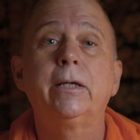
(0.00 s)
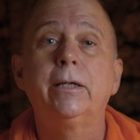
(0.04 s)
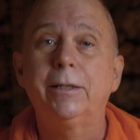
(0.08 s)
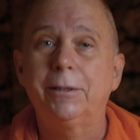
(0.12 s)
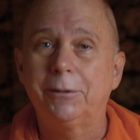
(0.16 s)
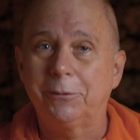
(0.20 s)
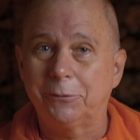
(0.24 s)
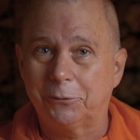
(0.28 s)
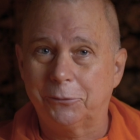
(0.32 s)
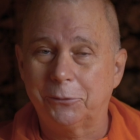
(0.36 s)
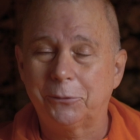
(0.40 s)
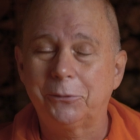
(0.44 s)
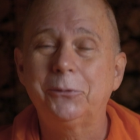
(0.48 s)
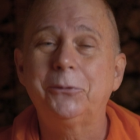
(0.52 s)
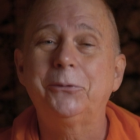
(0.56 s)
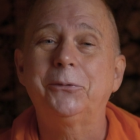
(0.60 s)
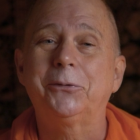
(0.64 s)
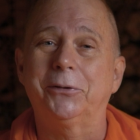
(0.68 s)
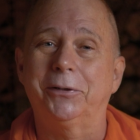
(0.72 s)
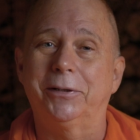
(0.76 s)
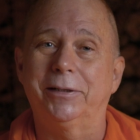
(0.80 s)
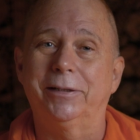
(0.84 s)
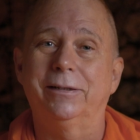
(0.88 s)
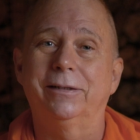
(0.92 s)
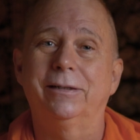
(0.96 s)

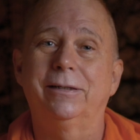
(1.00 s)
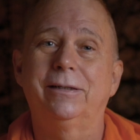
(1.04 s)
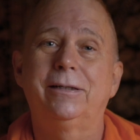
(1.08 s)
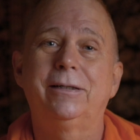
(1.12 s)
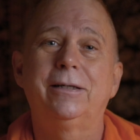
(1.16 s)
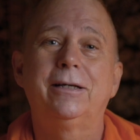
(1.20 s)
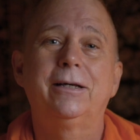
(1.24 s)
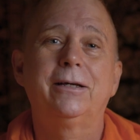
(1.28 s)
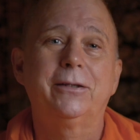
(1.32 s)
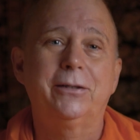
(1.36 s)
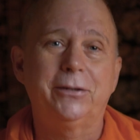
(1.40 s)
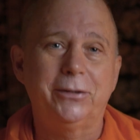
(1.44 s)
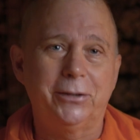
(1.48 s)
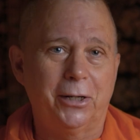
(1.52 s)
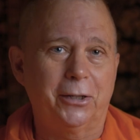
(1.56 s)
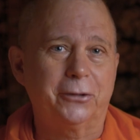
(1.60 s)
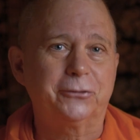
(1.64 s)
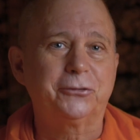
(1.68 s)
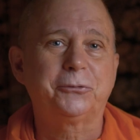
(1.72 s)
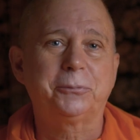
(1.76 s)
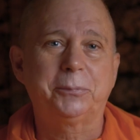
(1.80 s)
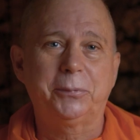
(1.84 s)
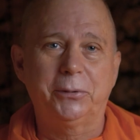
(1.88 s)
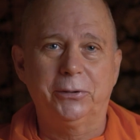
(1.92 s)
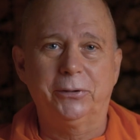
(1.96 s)
including the
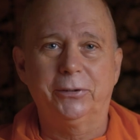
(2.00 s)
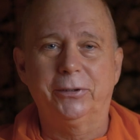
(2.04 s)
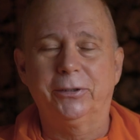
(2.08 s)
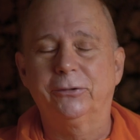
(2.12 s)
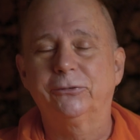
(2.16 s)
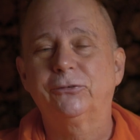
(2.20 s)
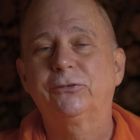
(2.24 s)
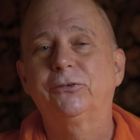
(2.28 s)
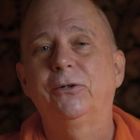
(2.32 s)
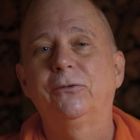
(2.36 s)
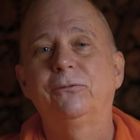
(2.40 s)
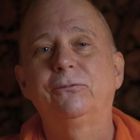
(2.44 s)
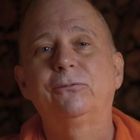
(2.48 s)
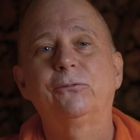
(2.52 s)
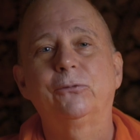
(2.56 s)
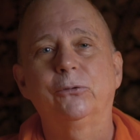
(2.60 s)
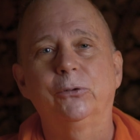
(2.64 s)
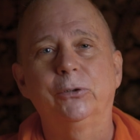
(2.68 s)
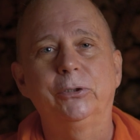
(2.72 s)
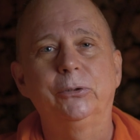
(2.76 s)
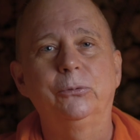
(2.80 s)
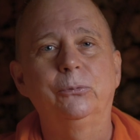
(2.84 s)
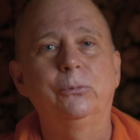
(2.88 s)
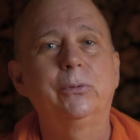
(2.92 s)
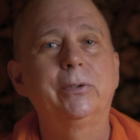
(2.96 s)
experience of
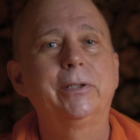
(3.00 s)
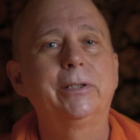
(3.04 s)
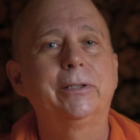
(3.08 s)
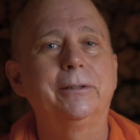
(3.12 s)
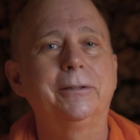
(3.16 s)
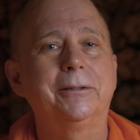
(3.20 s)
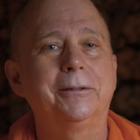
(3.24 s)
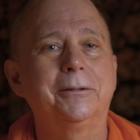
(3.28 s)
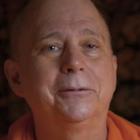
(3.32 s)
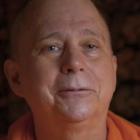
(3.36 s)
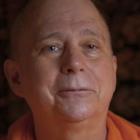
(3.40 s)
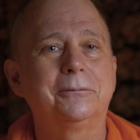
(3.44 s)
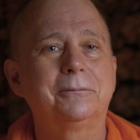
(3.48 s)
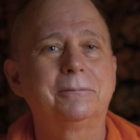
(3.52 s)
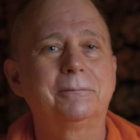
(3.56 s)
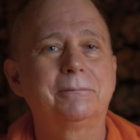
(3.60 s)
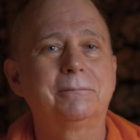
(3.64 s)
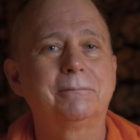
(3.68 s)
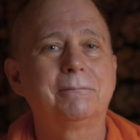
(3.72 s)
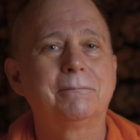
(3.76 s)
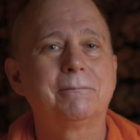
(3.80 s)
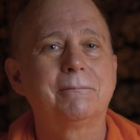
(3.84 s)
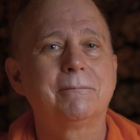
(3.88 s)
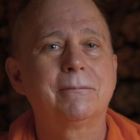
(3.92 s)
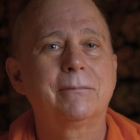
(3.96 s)
free will.
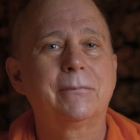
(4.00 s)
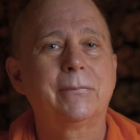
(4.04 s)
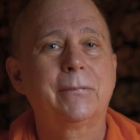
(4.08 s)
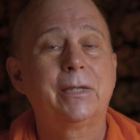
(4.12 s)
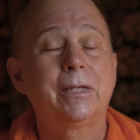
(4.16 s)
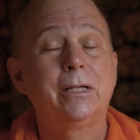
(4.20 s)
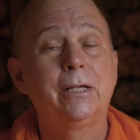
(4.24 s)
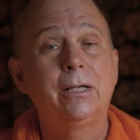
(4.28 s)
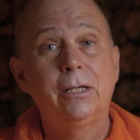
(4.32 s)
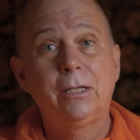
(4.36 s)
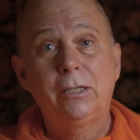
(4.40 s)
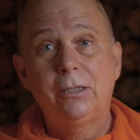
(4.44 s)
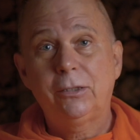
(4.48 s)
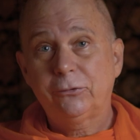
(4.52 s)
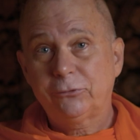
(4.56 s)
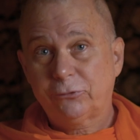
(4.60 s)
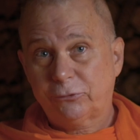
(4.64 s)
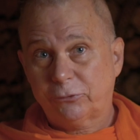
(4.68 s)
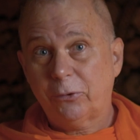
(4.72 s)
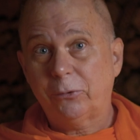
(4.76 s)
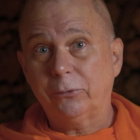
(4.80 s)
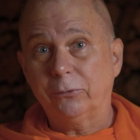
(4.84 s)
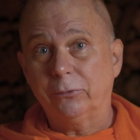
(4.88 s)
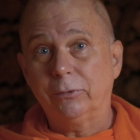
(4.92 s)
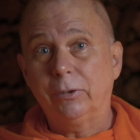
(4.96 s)

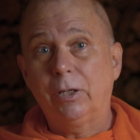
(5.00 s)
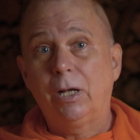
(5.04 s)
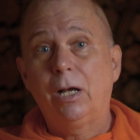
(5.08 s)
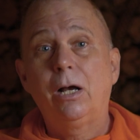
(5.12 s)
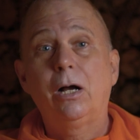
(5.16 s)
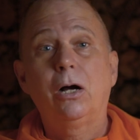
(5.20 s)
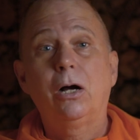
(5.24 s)
So,